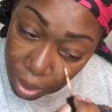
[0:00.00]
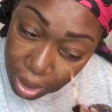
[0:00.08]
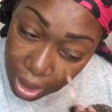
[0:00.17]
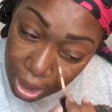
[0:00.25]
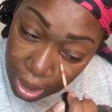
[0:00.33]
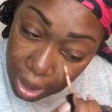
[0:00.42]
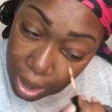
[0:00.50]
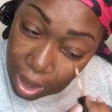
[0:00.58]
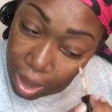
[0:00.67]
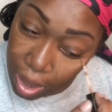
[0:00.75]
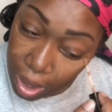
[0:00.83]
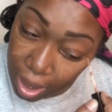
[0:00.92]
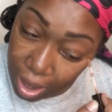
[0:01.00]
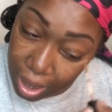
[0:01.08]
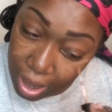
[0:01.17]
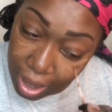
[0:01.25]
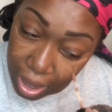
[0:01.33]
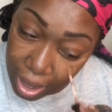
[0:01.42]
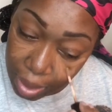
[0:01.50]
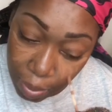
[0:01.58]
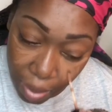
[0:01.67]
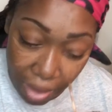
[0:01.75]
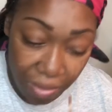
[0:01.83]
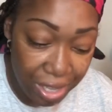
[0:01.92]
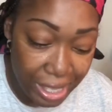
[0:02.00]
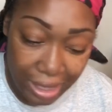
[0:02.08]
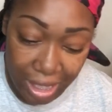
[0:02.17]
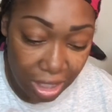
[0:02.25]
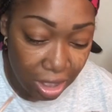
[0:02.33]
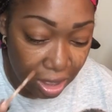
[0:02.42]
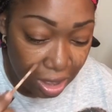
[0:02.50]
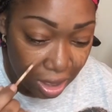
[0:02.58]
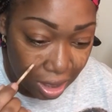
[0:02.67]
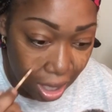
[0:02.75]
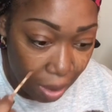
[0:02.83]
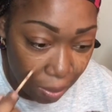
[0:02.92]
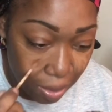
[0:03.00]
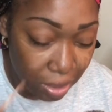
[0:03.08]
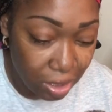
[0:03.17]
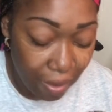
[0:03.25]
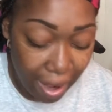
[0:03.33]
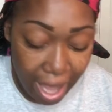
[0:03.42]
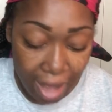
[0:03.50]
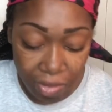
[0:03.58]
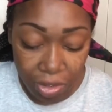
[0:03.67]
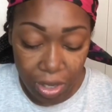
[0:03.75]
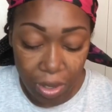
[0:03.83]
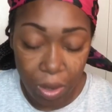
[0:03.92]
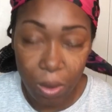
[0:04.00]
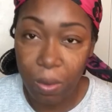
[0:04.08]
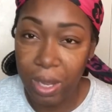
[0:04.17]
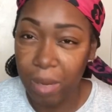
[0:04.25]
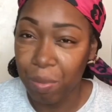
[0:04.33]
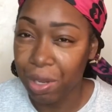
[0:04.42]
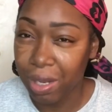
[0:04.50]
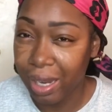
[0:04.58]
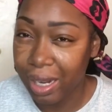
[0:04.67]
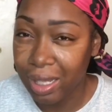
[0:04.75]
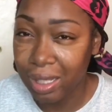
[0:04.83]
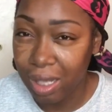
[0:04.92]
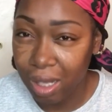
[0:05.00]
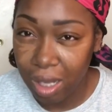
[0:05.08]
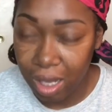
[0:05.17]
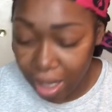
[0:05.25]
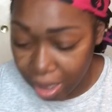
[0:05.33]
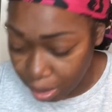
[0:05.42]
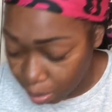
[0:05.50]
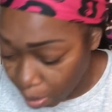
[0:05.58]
with it. Like, my face, it just does not work. So I have to go and put like concealer there as